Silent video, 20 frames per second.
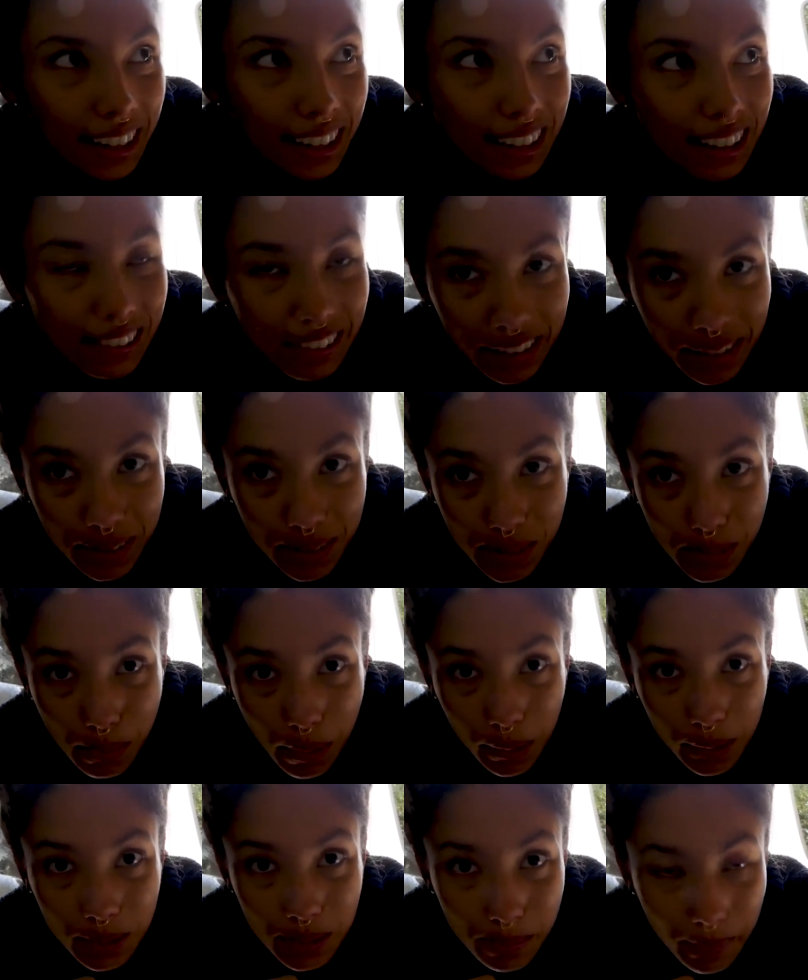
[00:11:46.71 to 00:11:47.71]
living in a
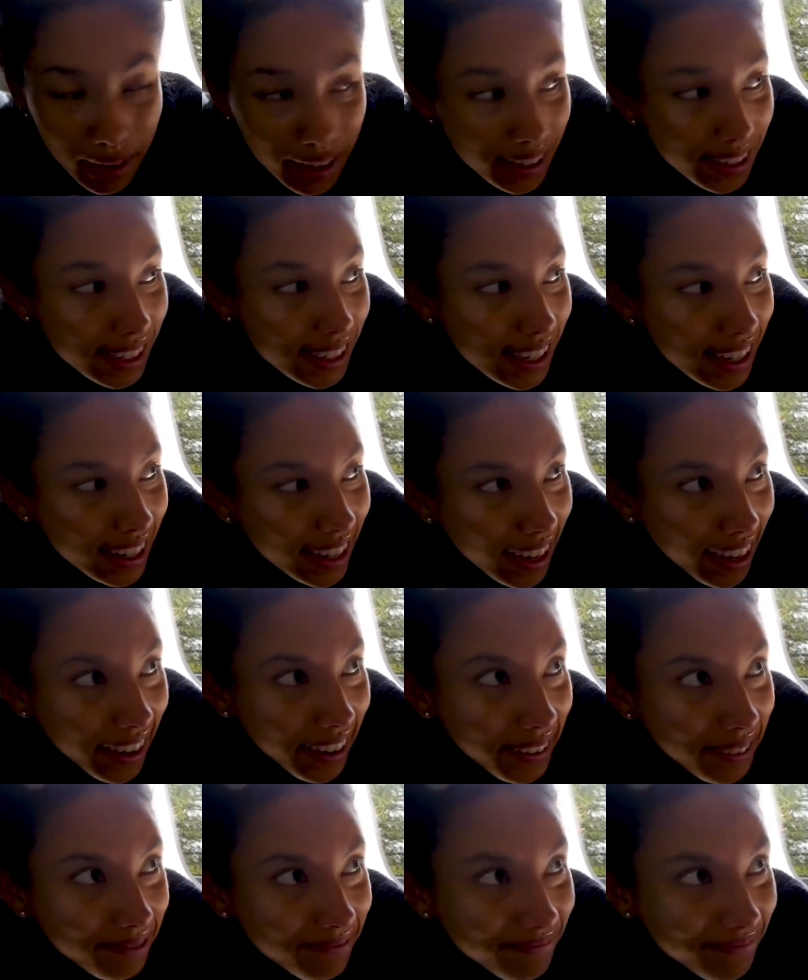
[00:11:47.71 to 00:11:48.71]
smaller space.
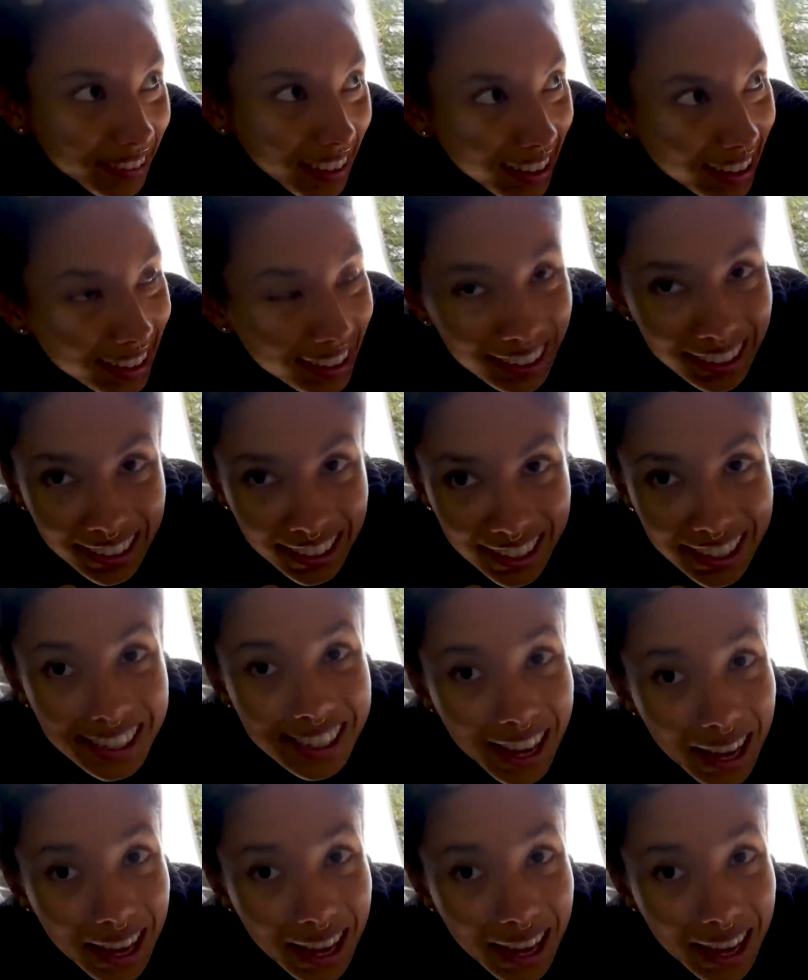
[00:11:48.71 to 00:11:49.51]
He's